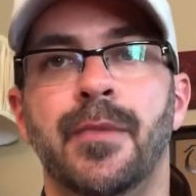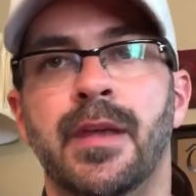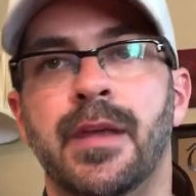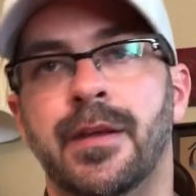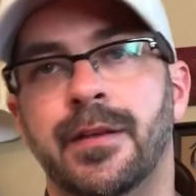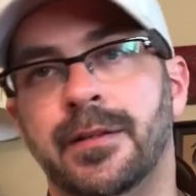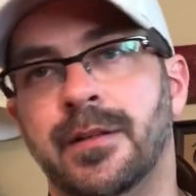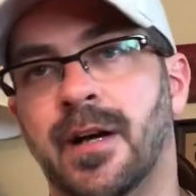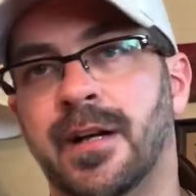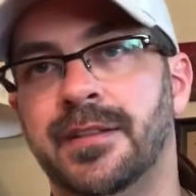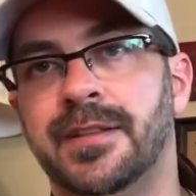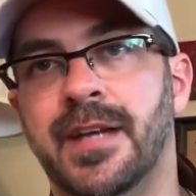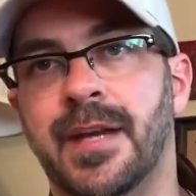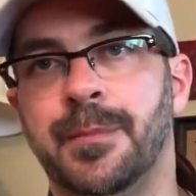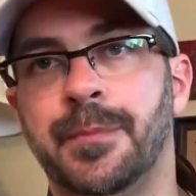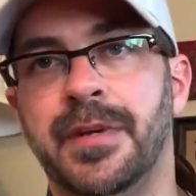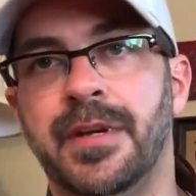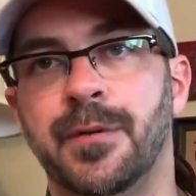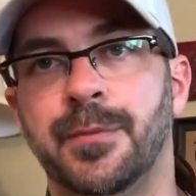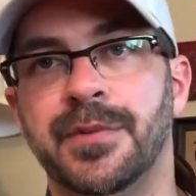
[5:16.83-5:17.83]

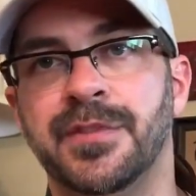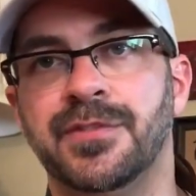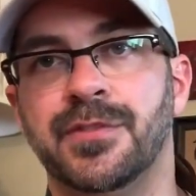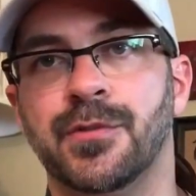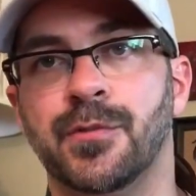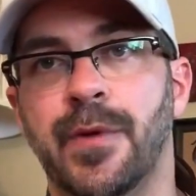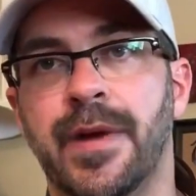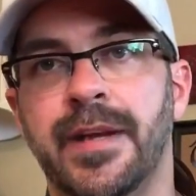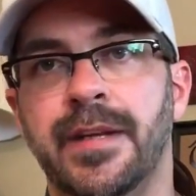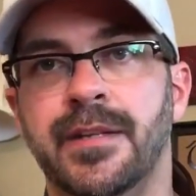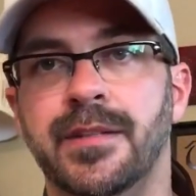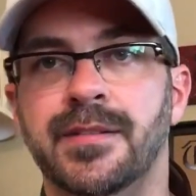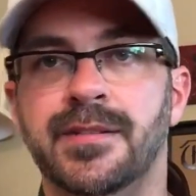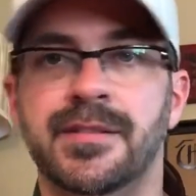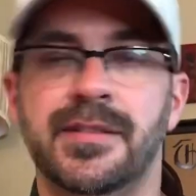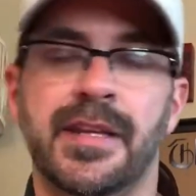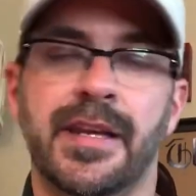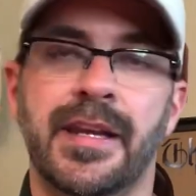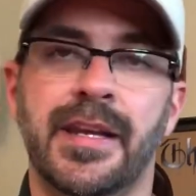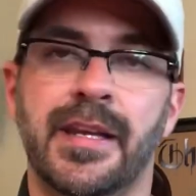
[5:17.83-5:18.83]
contact me or Mr.
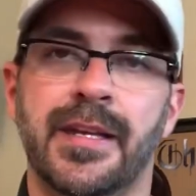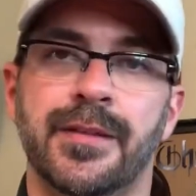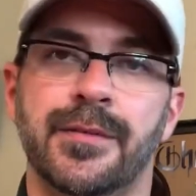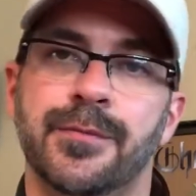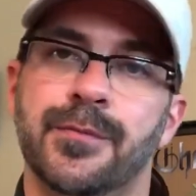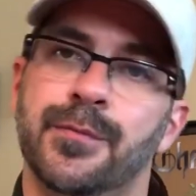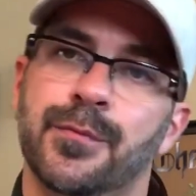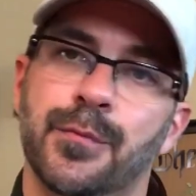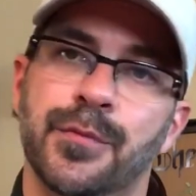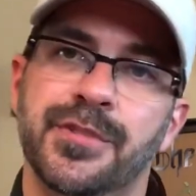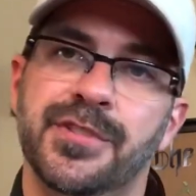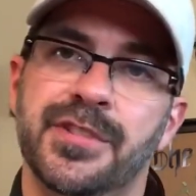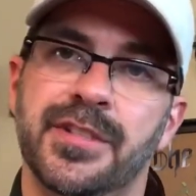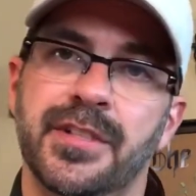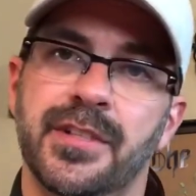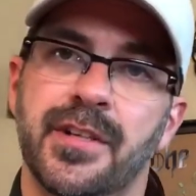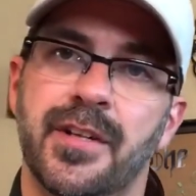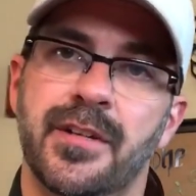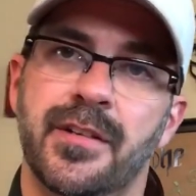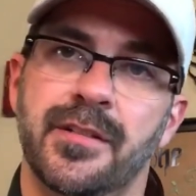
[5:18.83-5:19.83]
Duenas, and we'll see
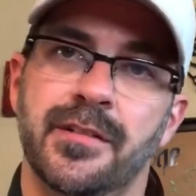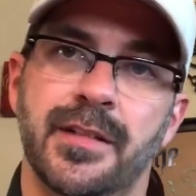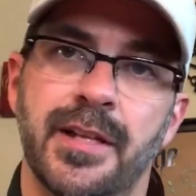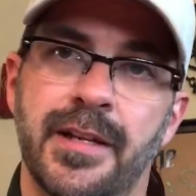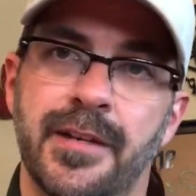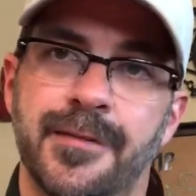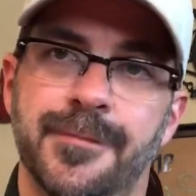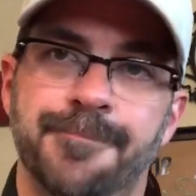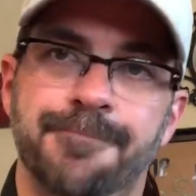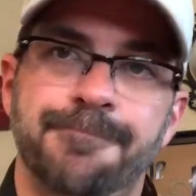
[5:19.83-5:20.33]
you all later.